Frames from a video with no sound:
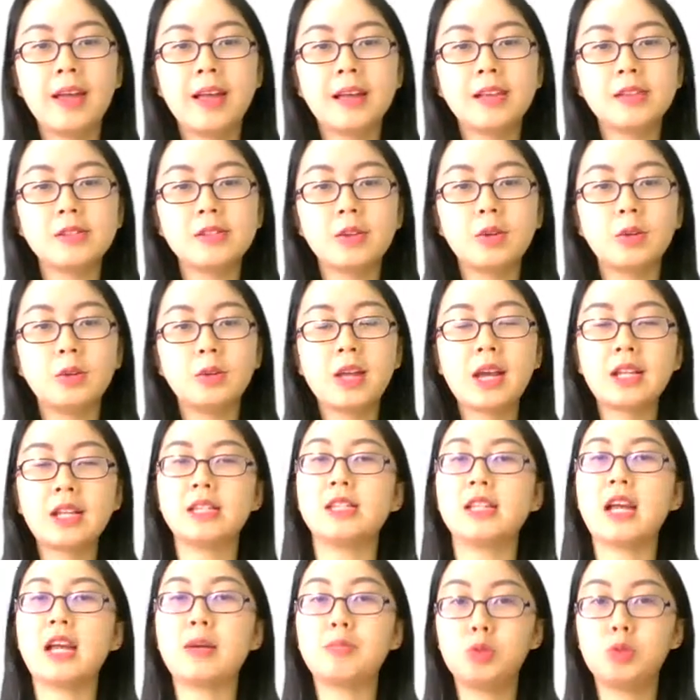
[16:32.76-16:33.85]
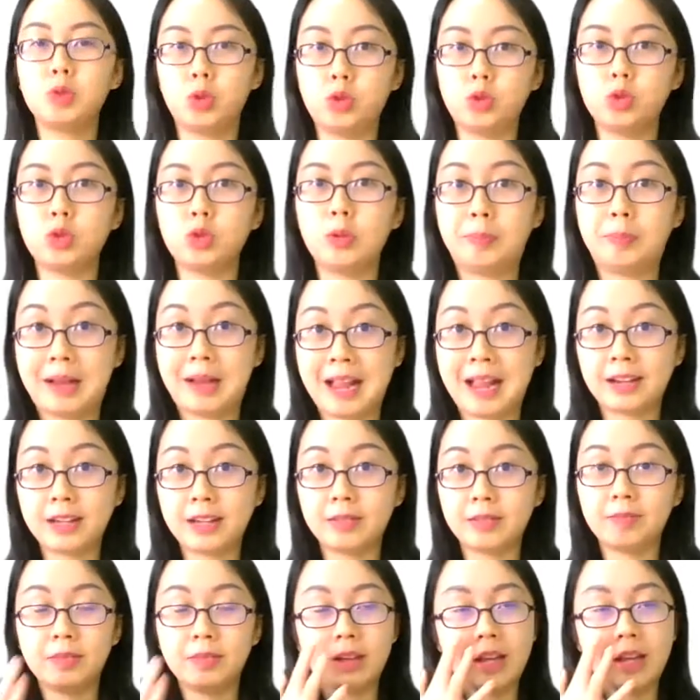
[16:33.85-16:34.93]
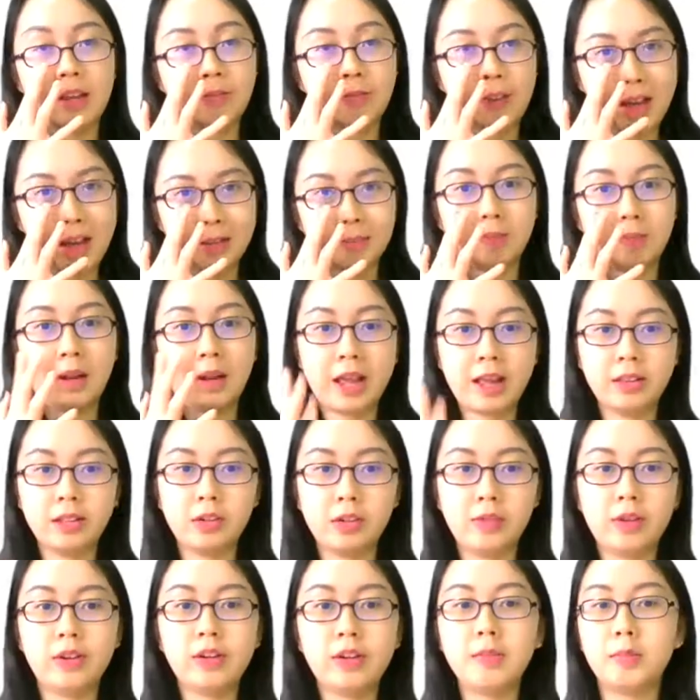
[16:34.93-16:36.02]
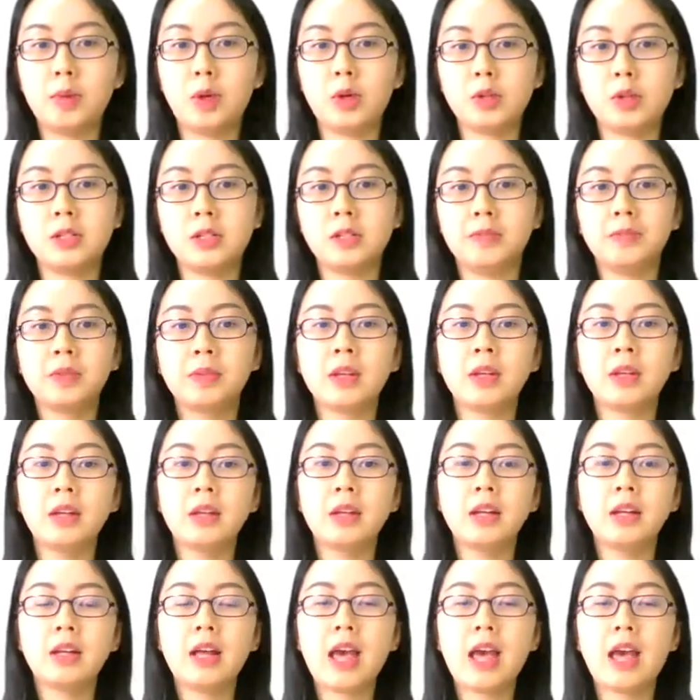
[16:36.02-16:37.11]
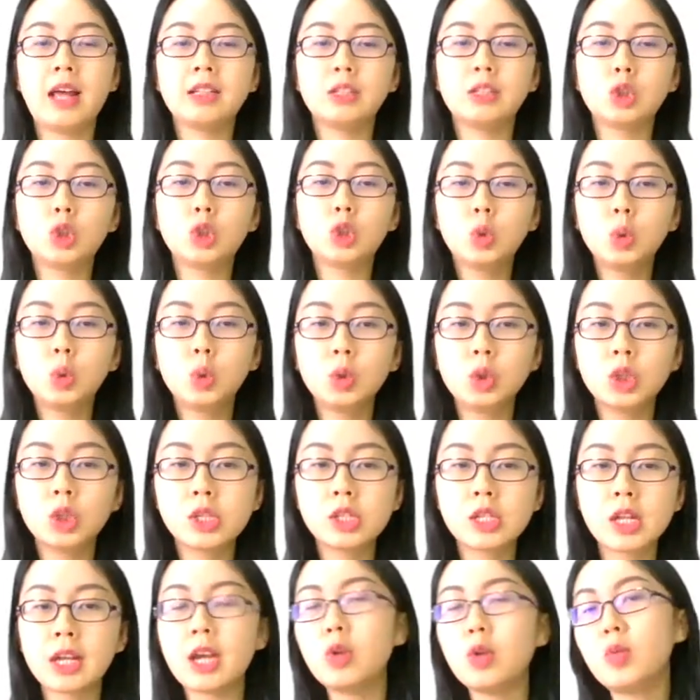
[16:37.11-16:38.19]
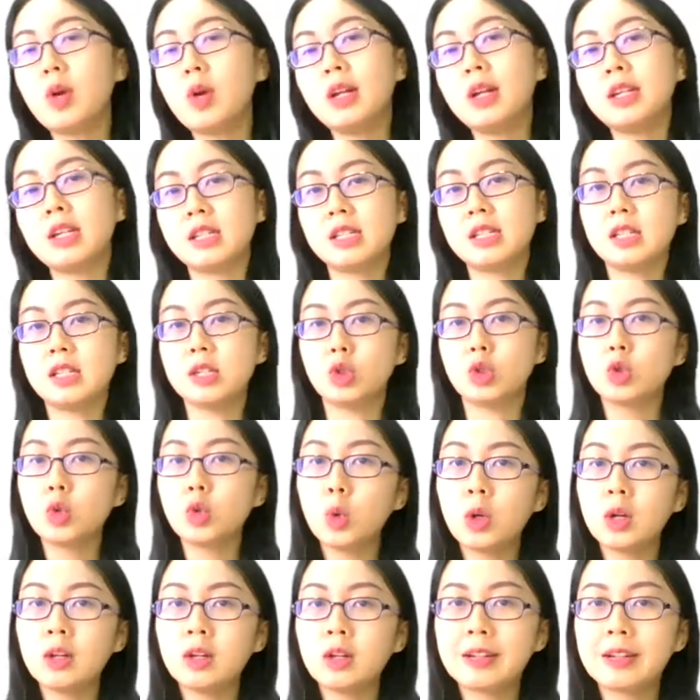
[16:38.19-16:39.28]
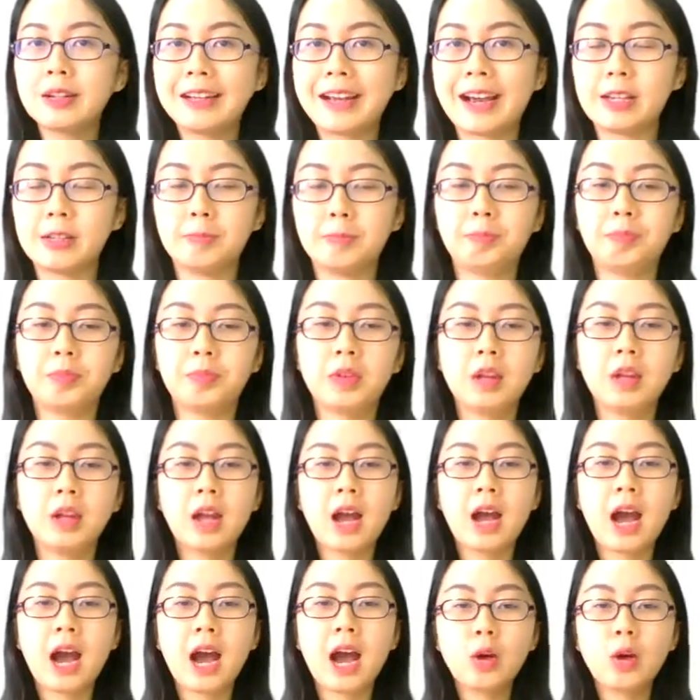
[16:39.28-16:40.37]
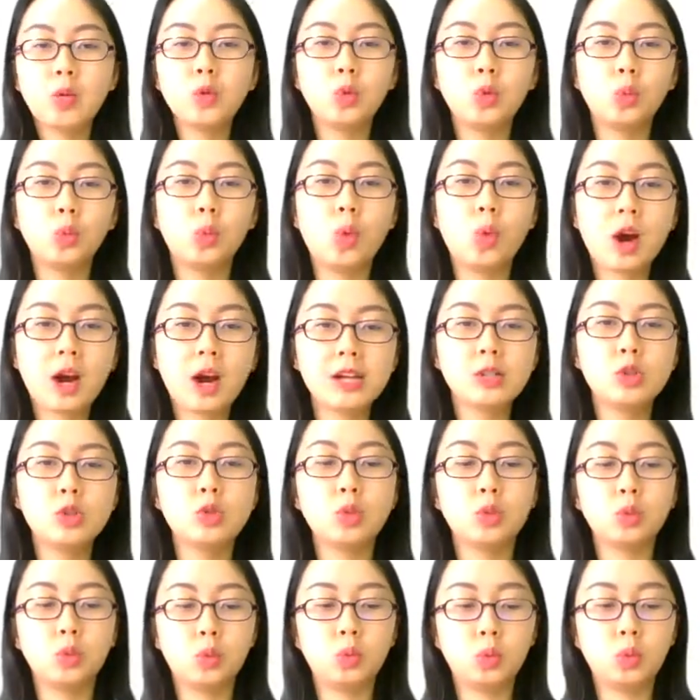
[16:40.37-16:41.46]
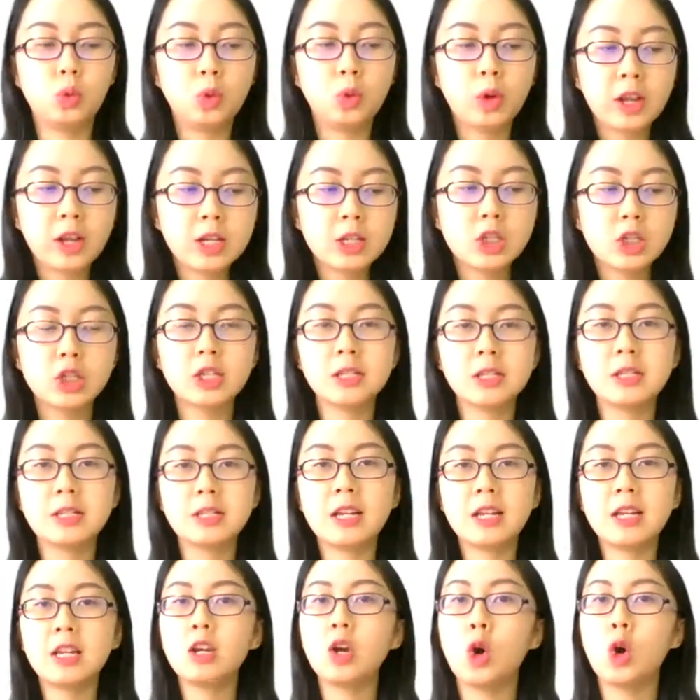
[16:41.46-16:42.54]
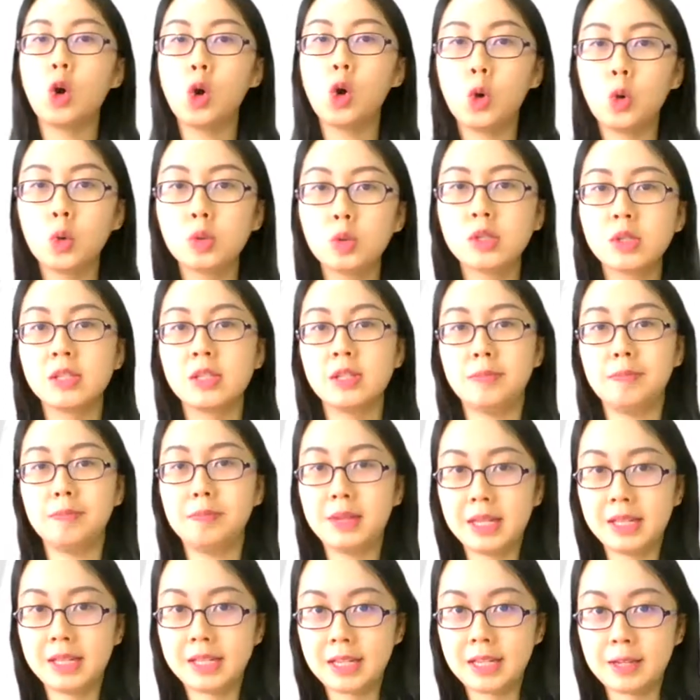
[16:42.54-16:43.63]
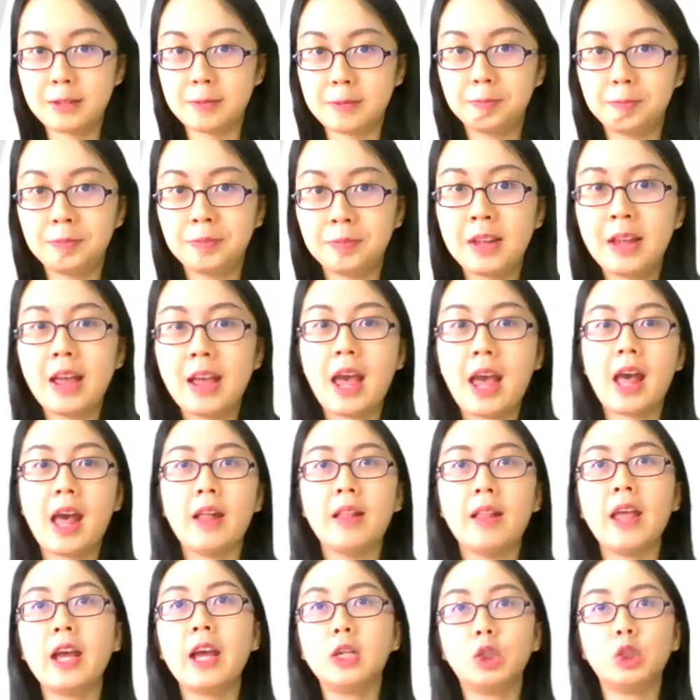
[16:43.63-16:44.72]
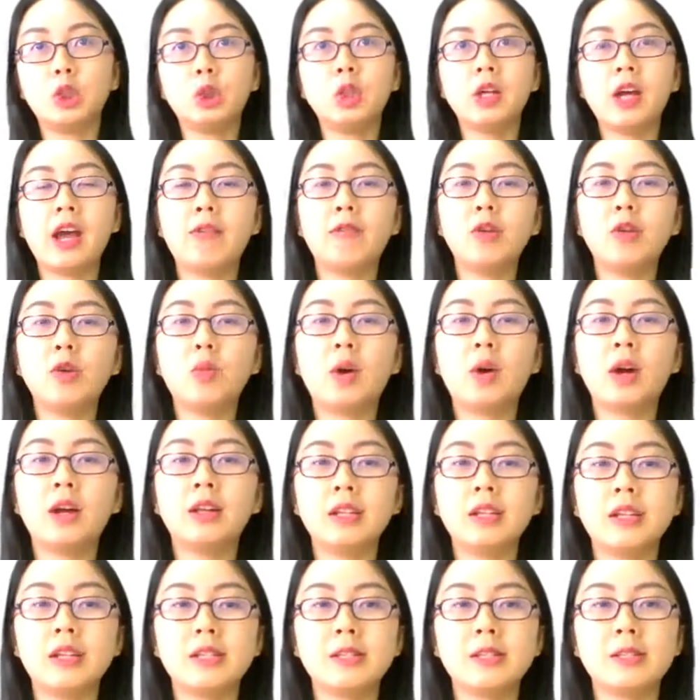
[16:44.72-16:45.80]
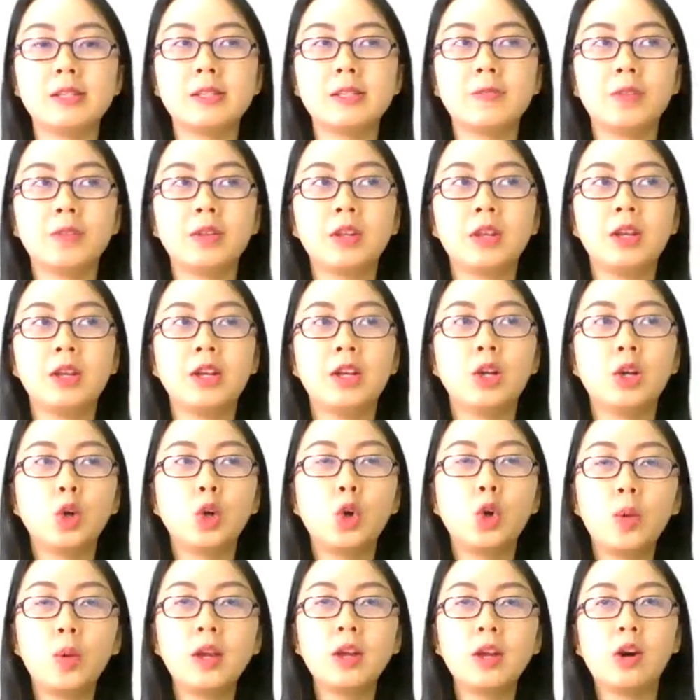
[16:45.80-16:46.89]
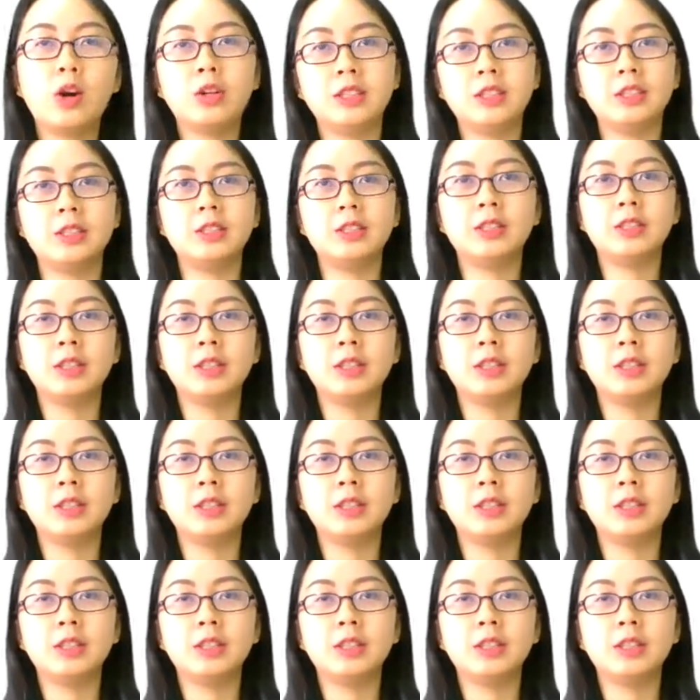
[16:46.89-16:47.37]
So that is up to you to plan it. Event planner, very important. And the second one is the tour guide, how you want to graciously host the meeting and ensure everyone is going on a